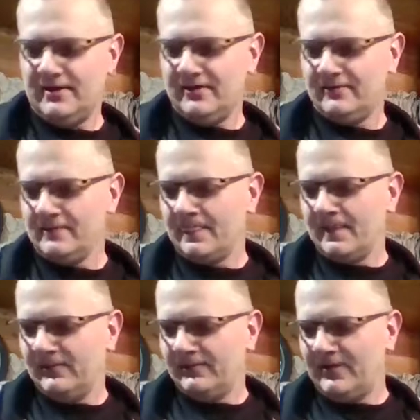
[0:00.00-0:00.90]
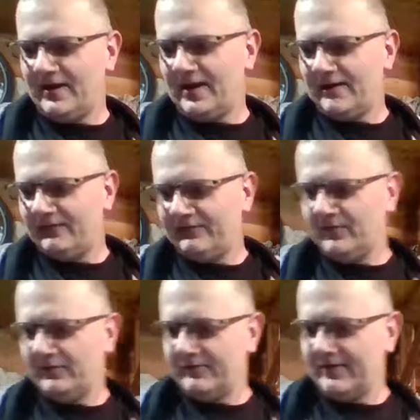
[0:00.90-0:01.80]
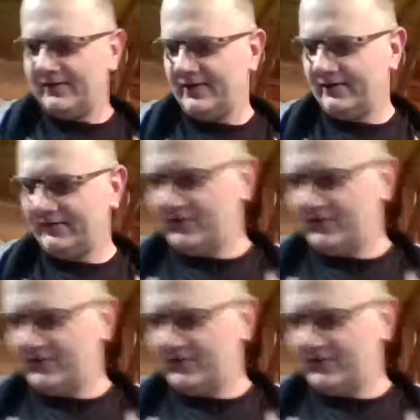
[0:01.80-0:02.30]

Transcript: there. So I have it floating around here